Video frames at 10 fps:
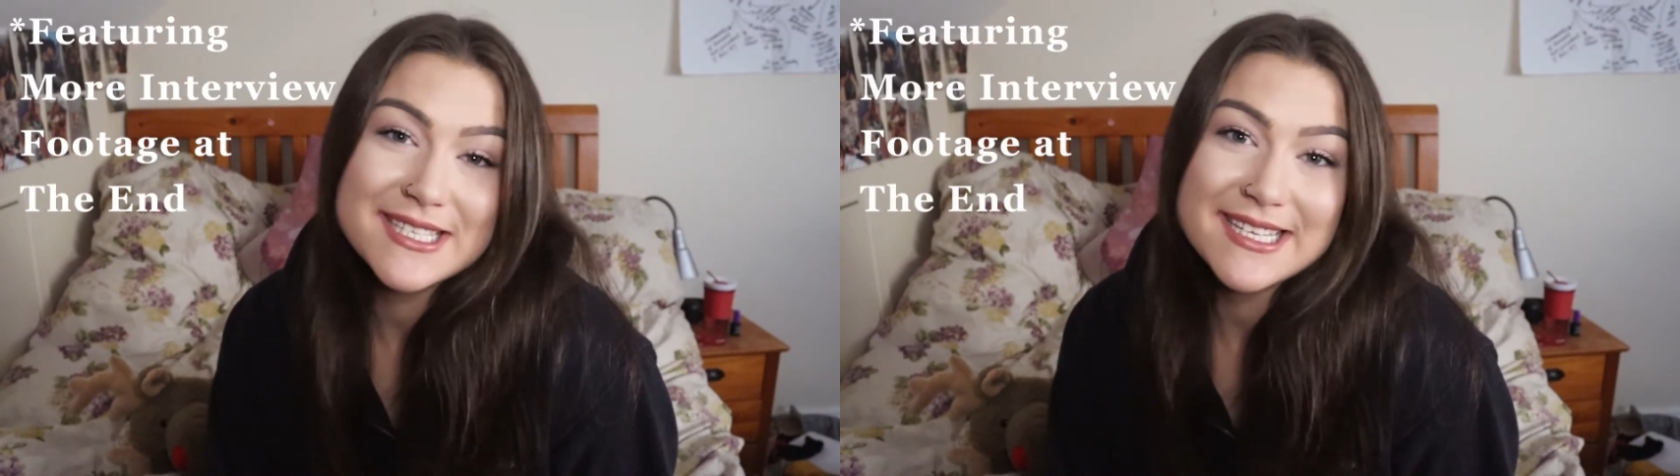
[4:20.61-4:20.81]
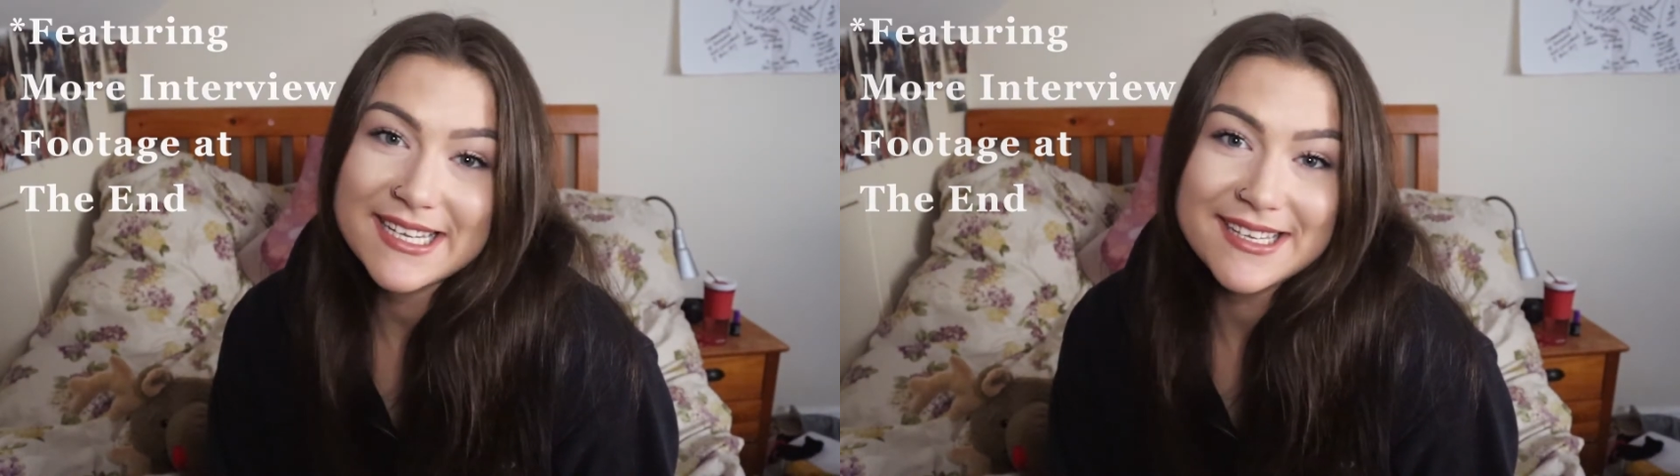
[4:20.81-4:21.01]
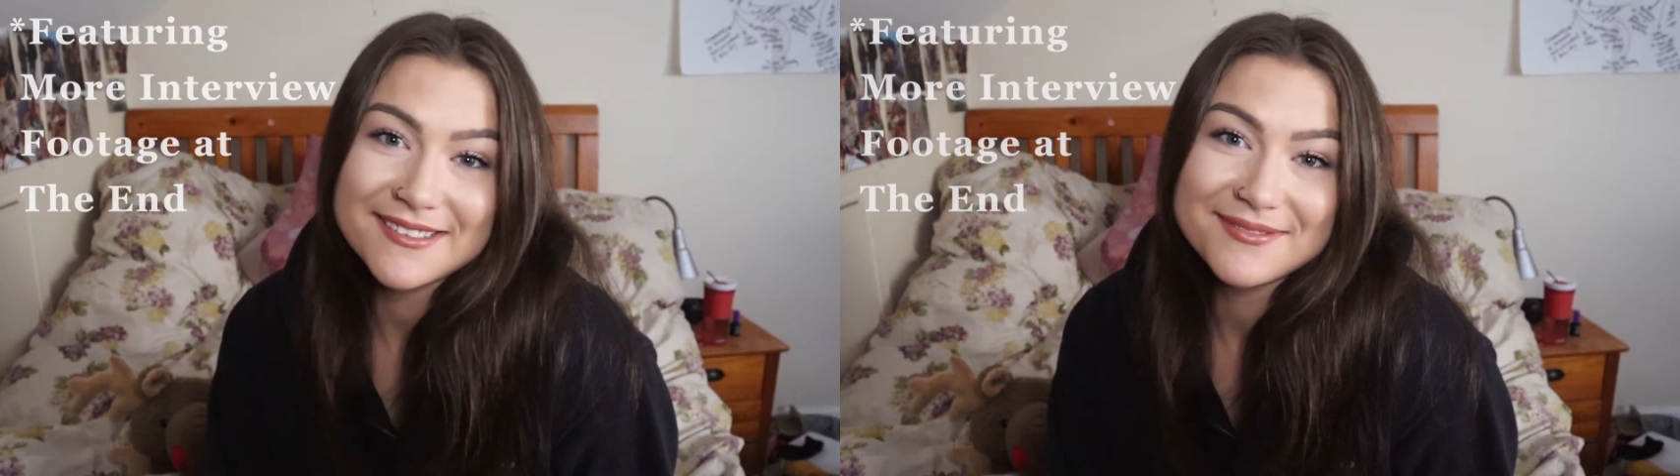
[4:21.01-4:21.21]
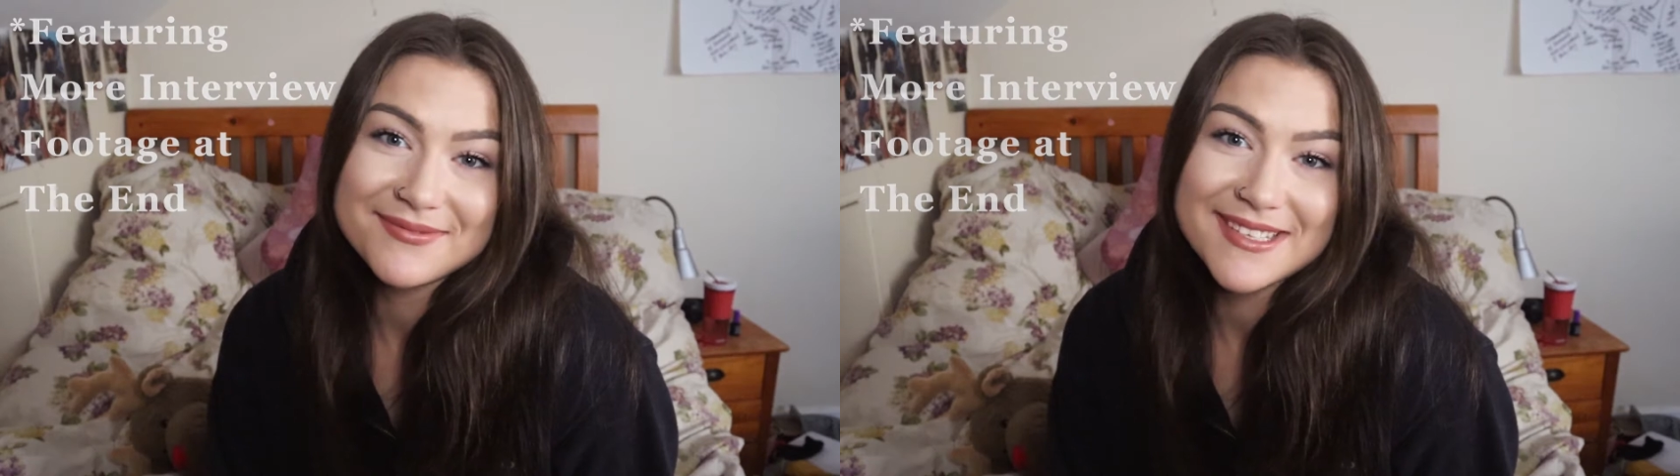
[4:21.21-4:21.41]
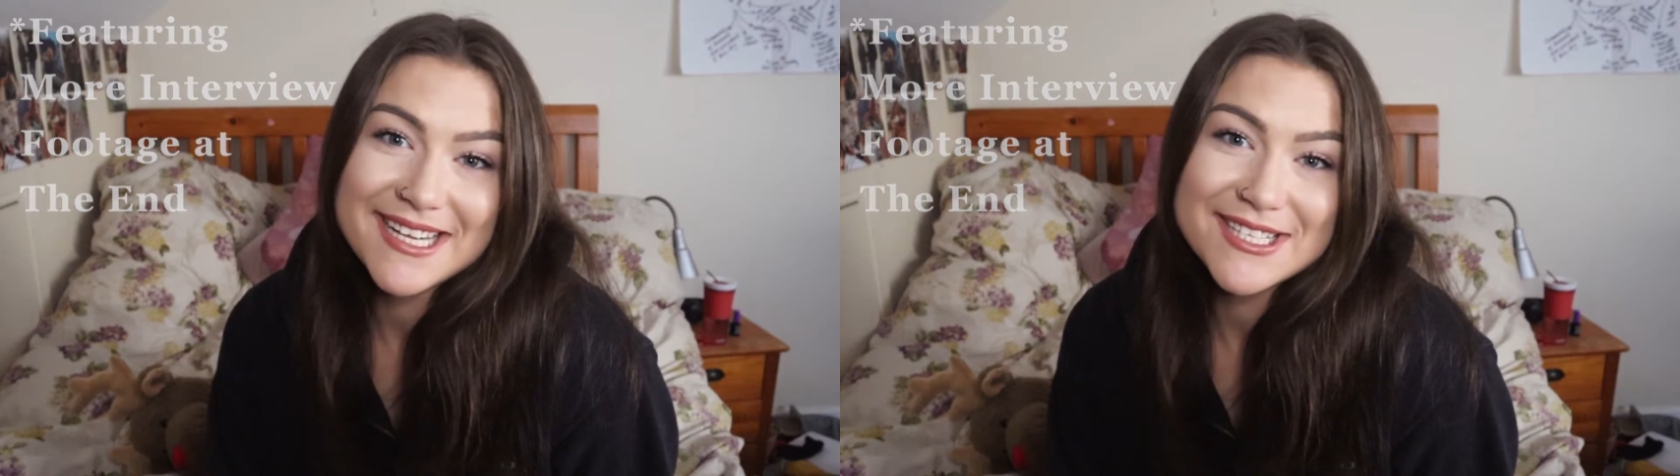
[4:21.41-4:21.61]
see it.
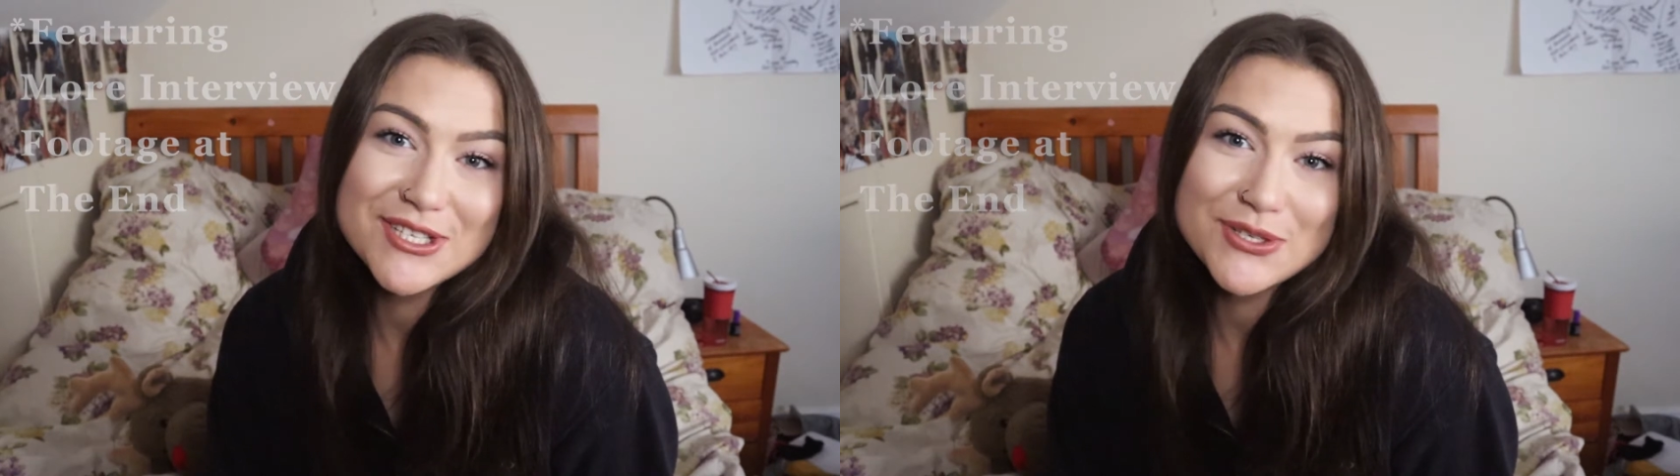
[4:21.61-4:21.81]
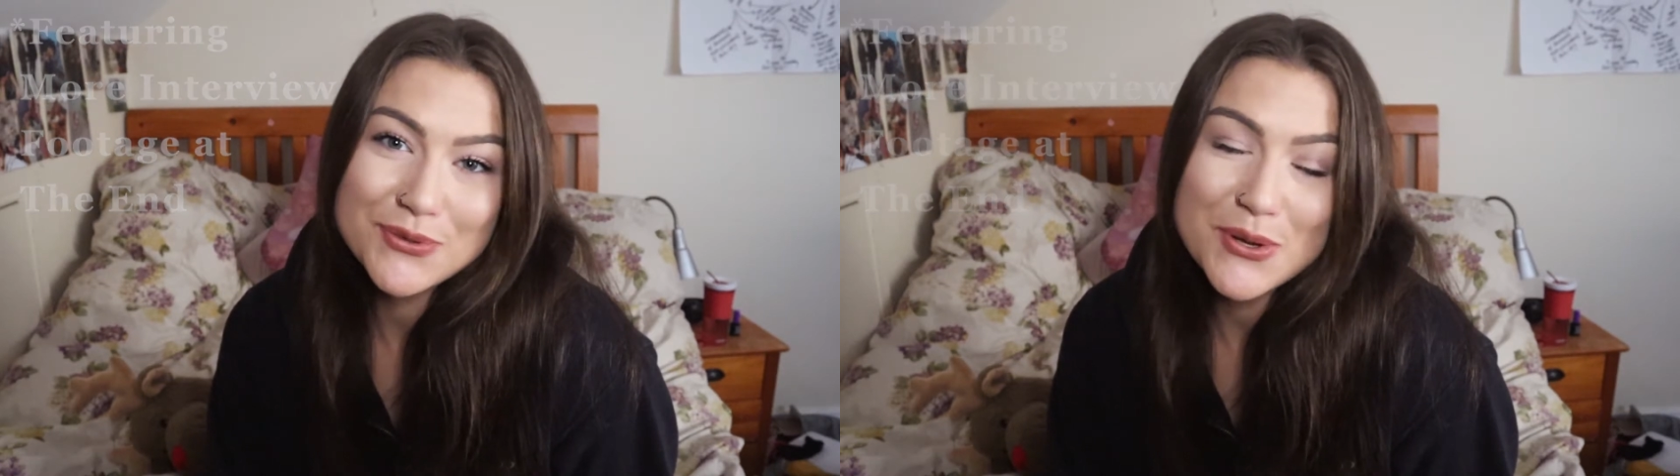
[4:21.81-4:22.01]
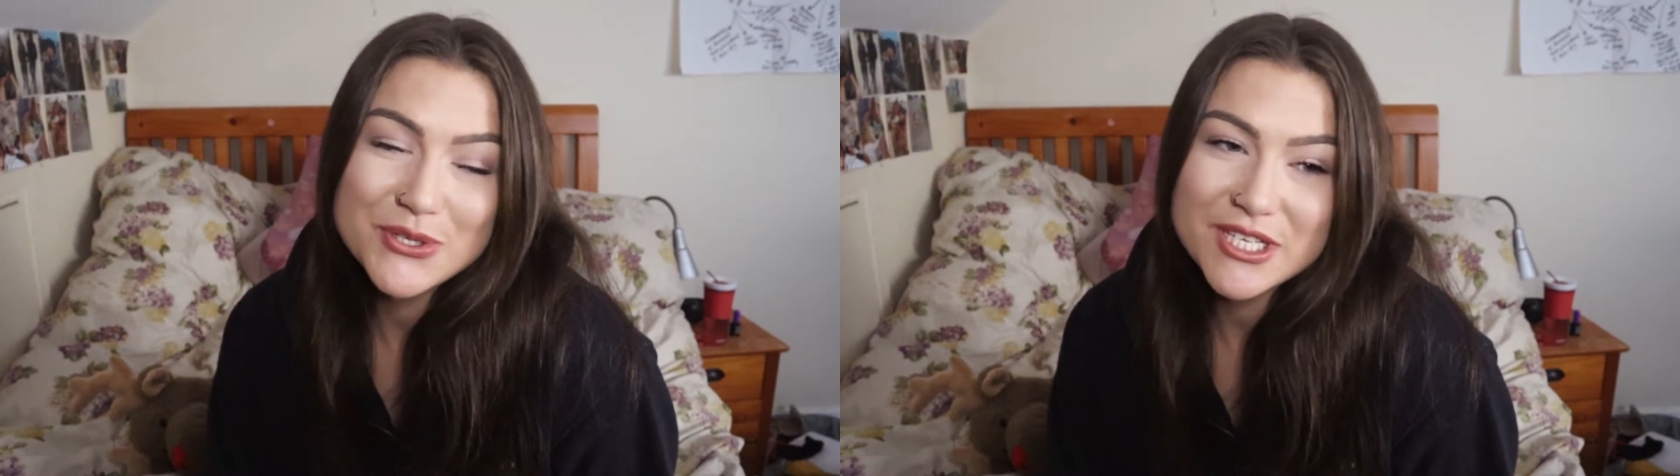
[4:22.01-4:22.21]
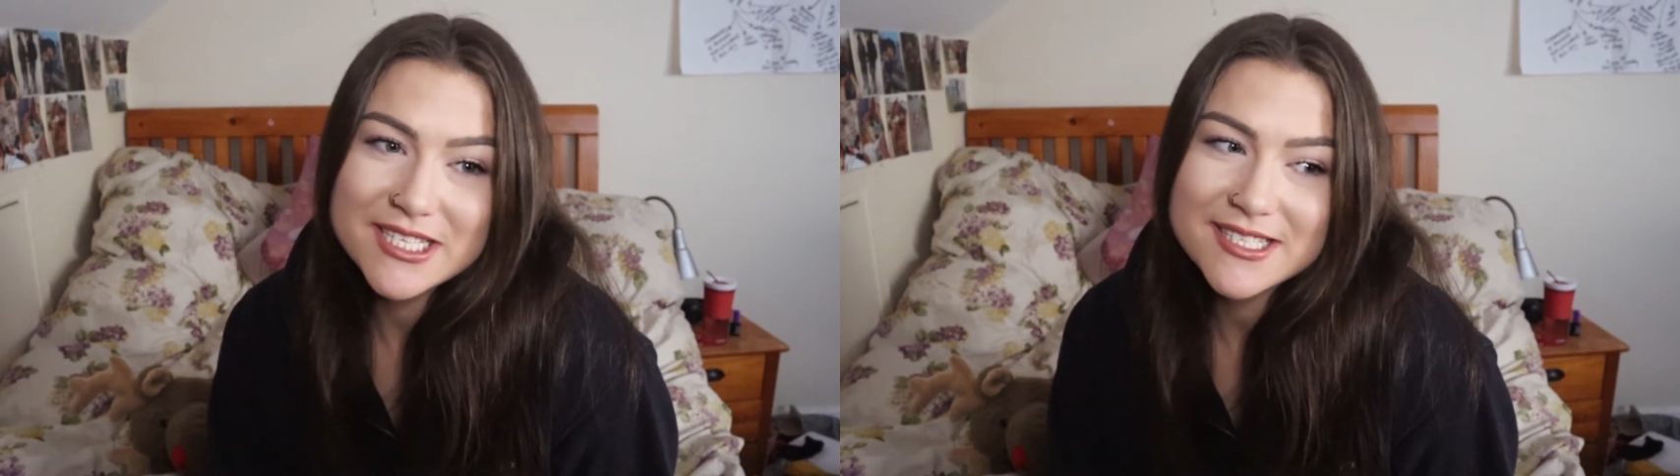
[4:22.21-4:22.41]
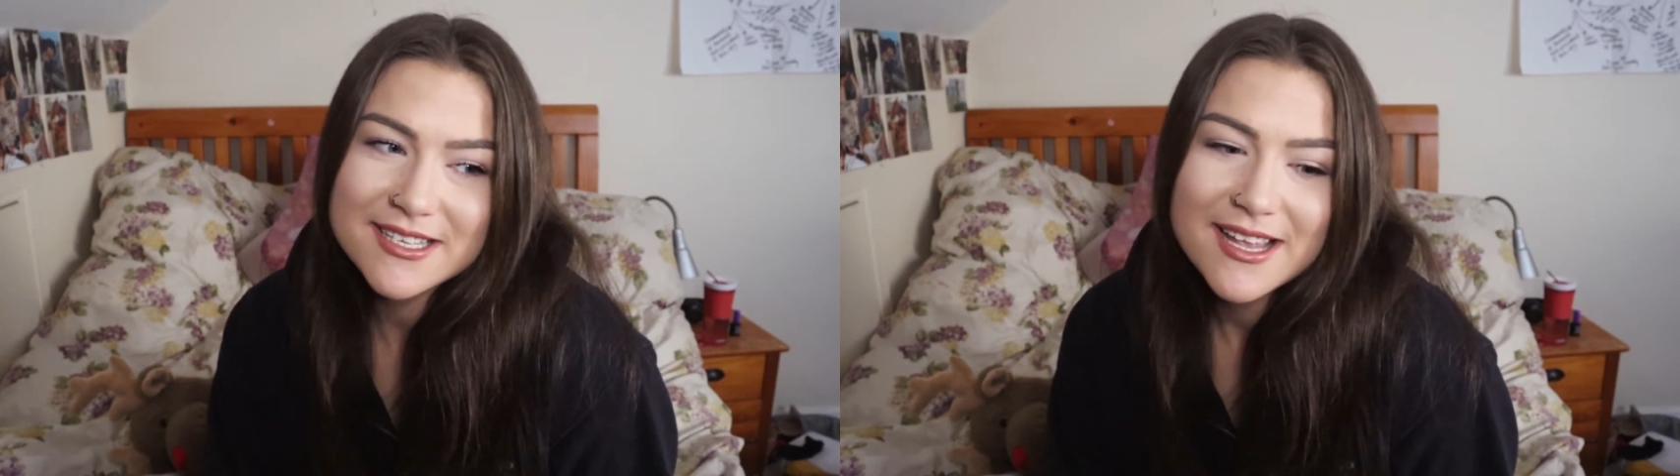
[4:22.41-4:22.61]
It's
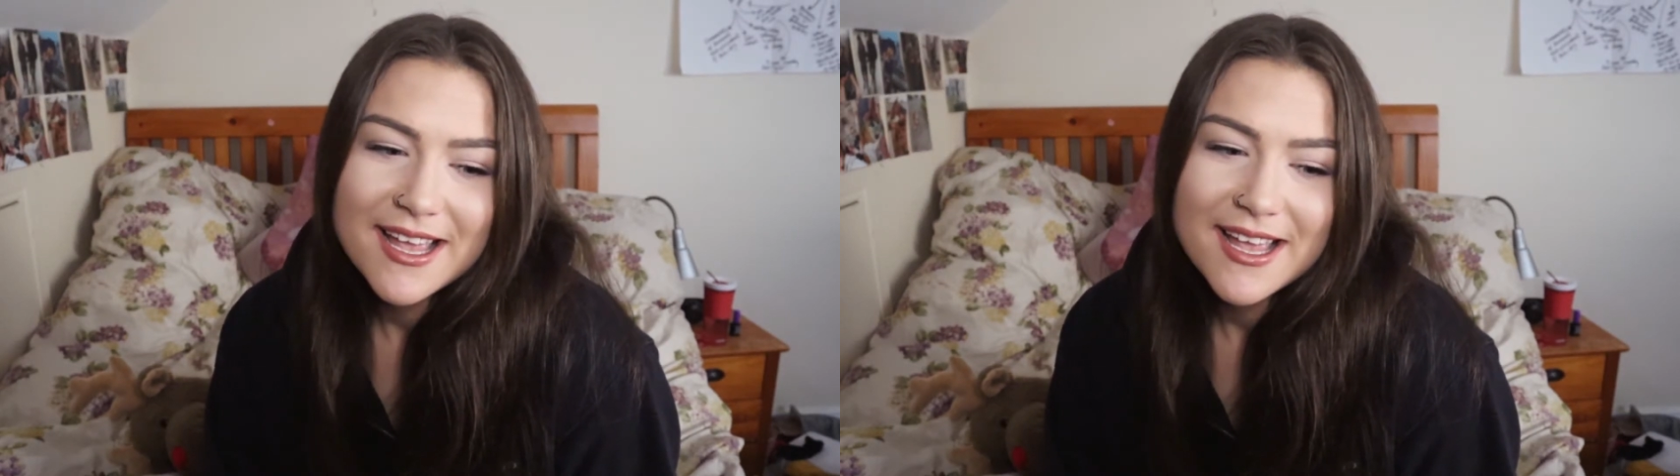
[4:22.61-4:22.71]
atrocious.